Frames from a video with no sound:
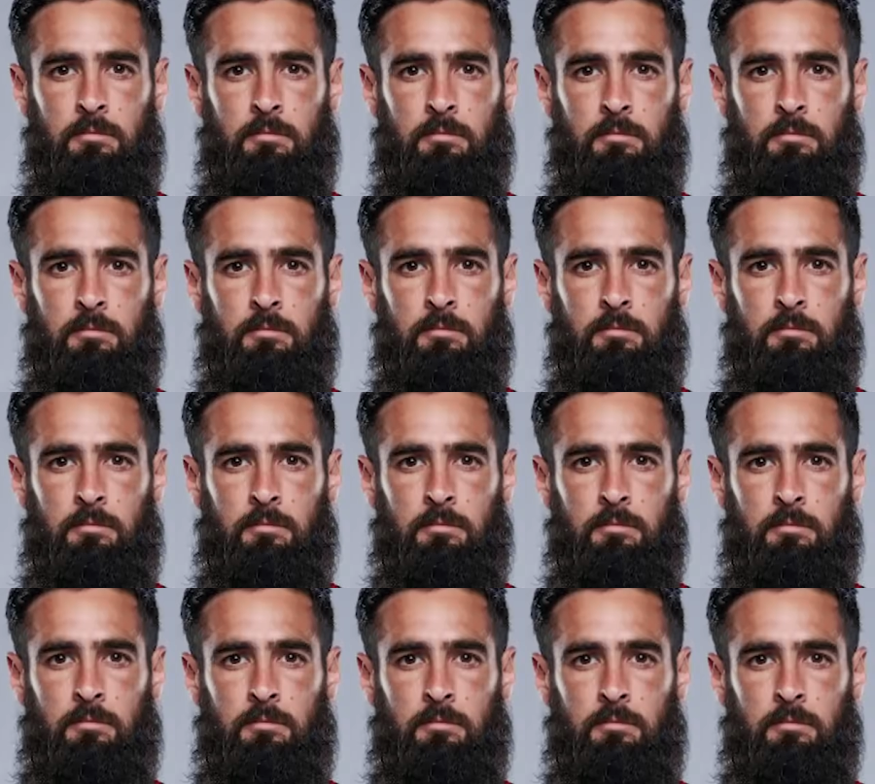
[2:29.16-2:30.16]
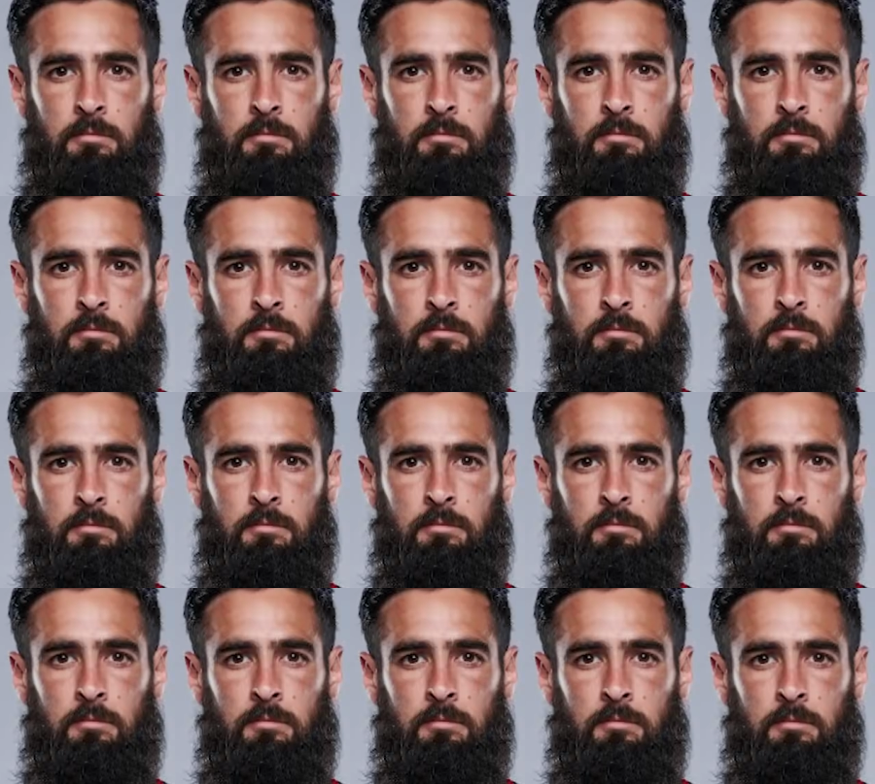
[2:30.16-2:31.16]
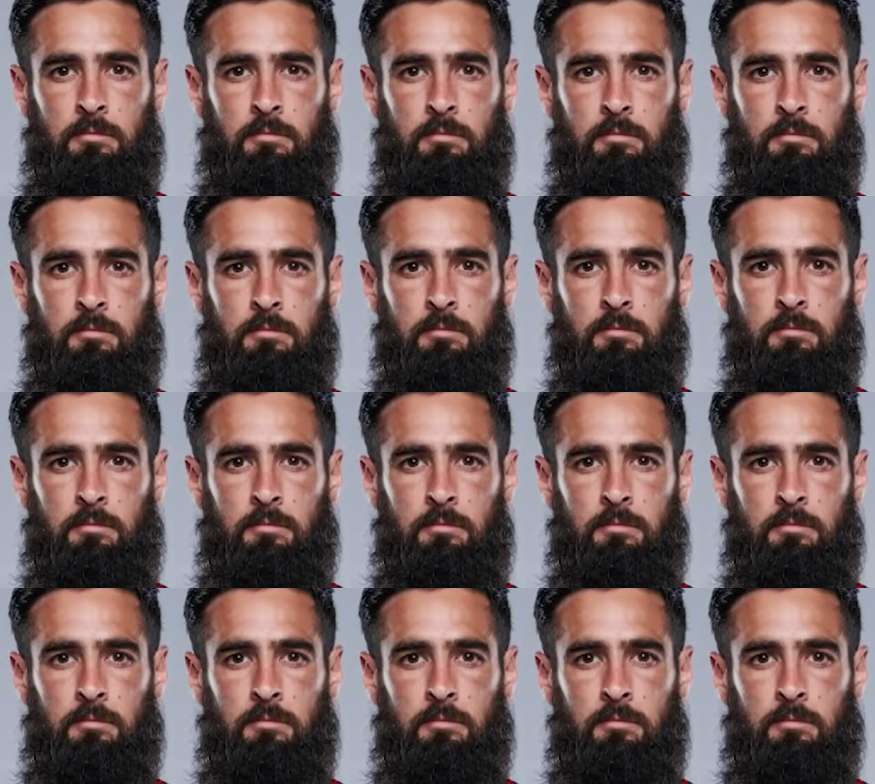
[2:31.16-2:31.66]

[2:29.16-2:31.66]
No words are spoken by the person on screen.